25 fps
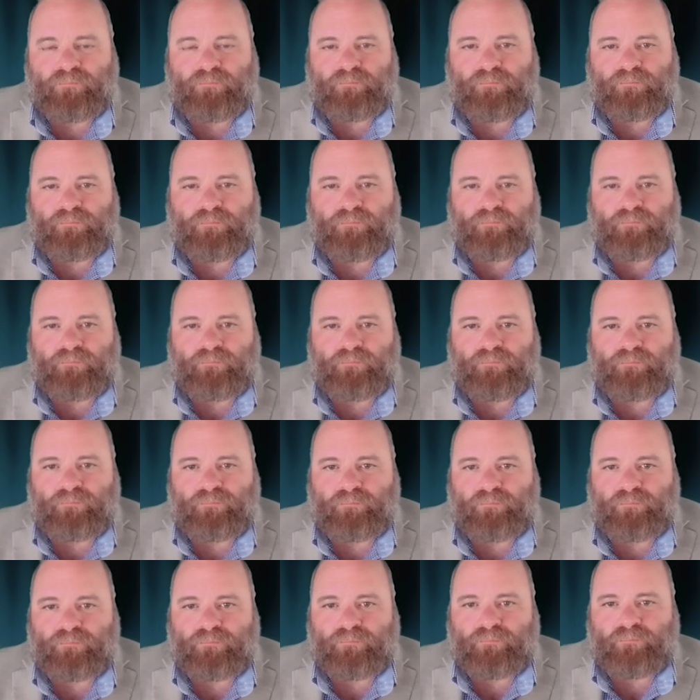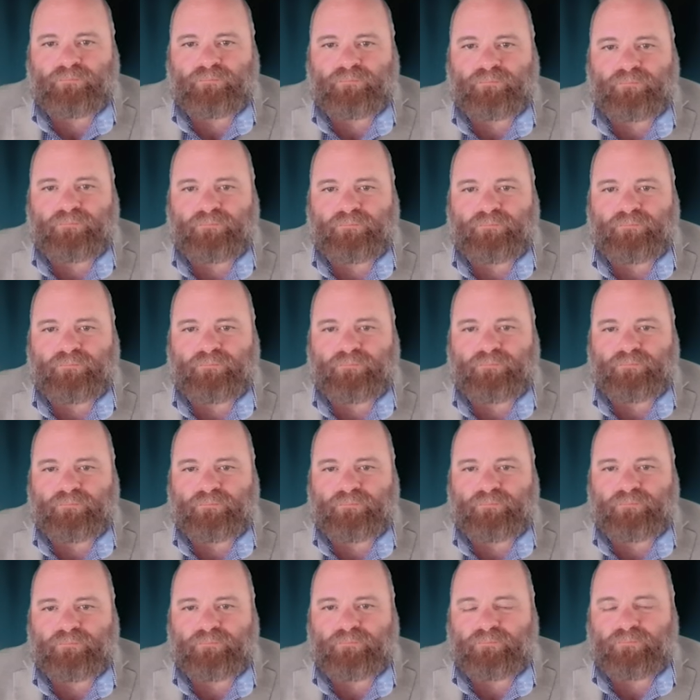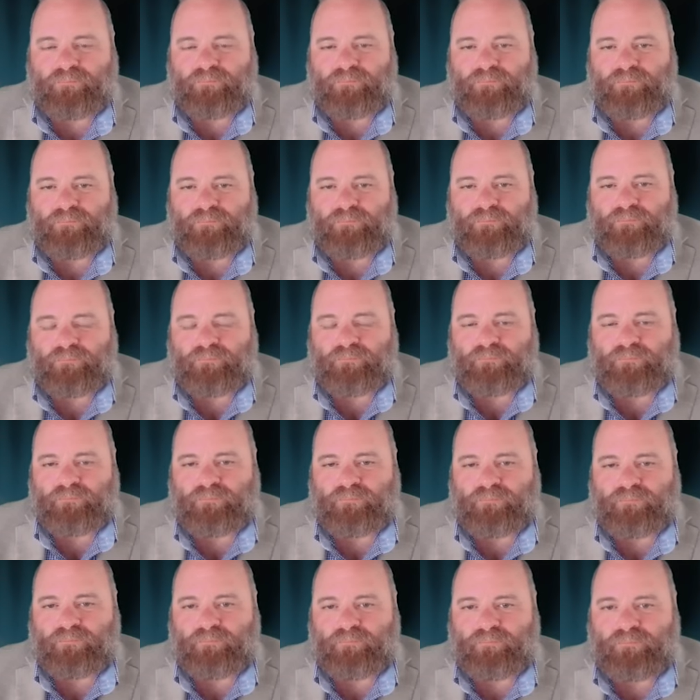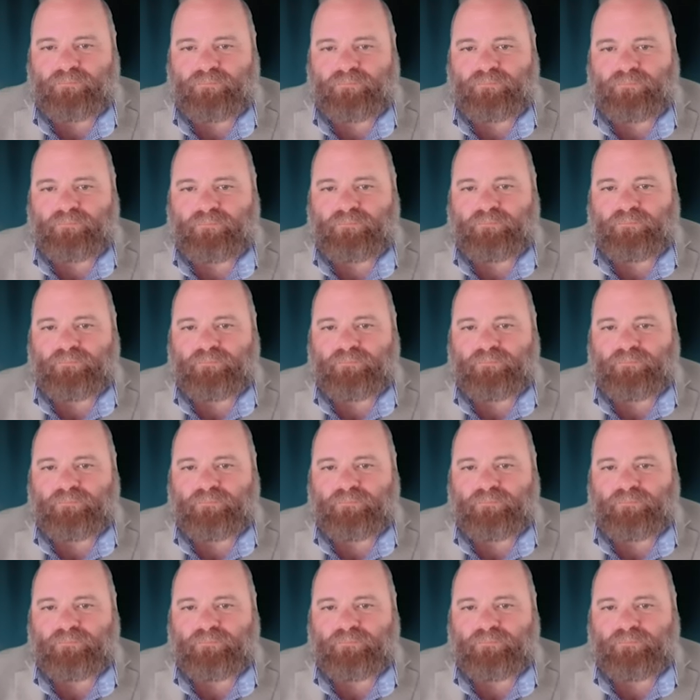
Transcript: (not speaking)